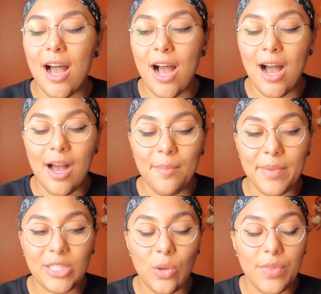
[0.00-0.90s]

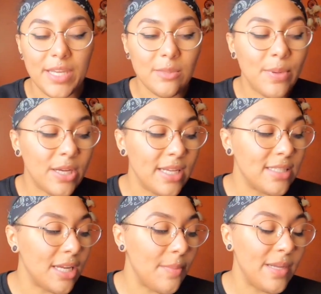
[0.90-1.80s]
So this book
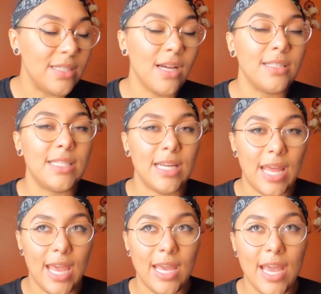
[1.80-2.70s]
is going to be done
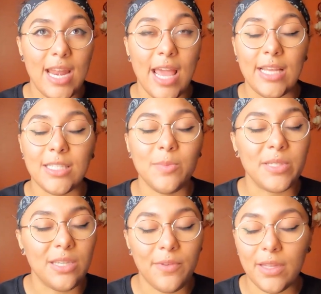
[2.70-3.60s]
today, and I
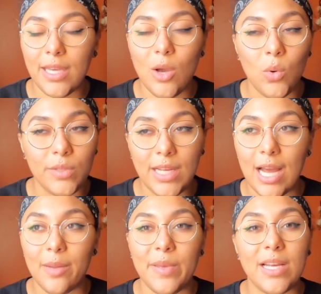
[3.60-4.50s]
specifically only
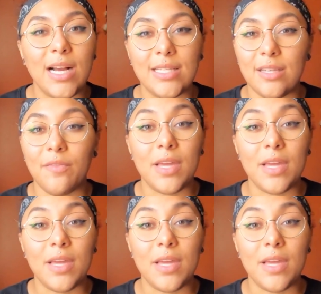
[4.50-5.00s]
got it because of